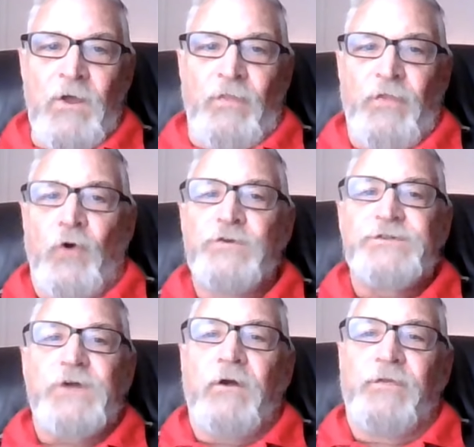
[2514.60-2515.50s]
Those
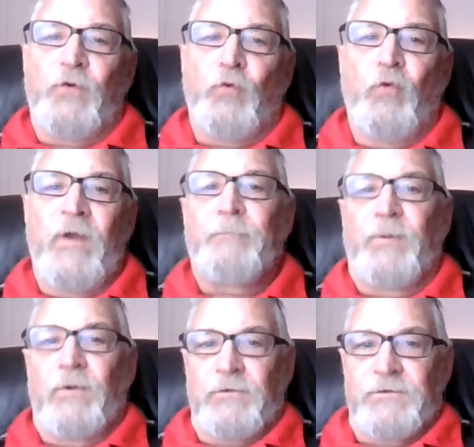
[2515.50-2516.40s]
are the
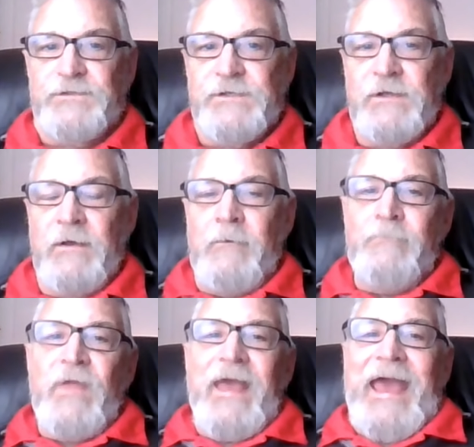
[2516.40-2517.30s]
ripples
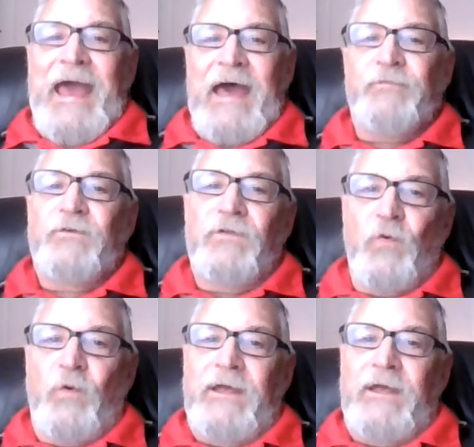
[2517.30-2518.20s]
after the
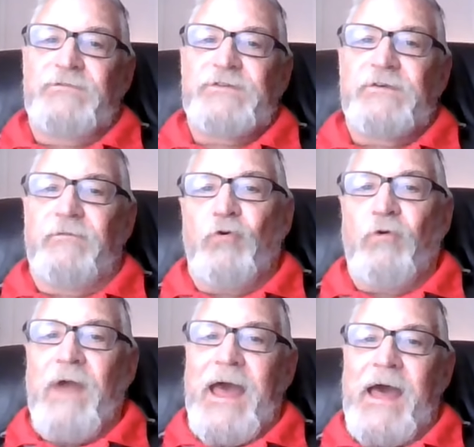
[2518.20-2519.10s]
waves have
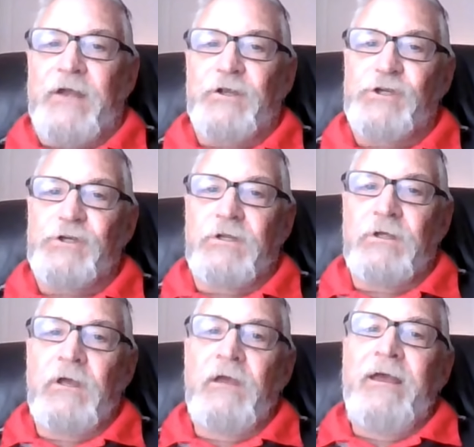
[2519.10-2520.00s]
crashed,
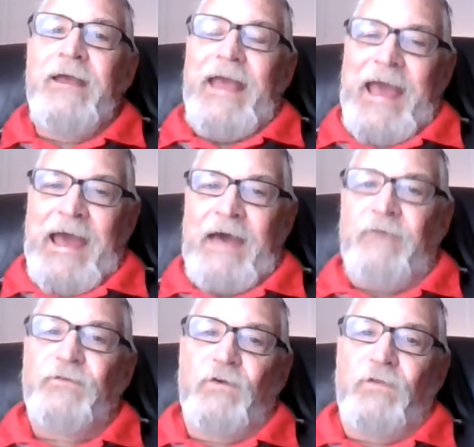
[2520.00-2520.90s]

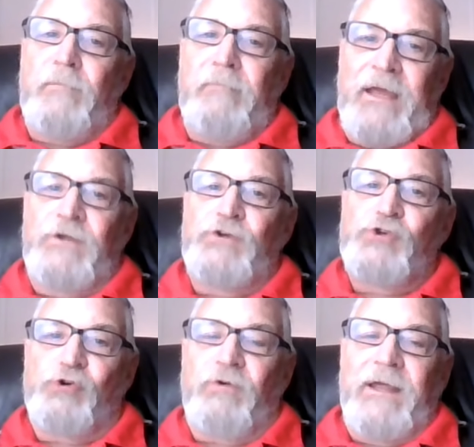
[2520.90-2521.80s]
after the main
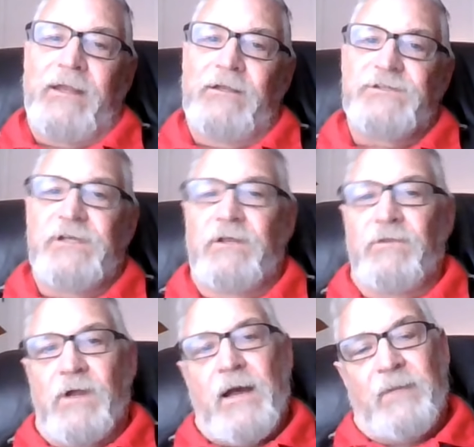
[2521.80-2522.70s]
trend is either
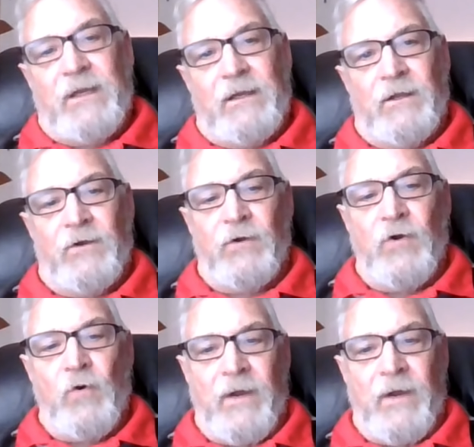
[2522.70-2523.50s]
coming in or going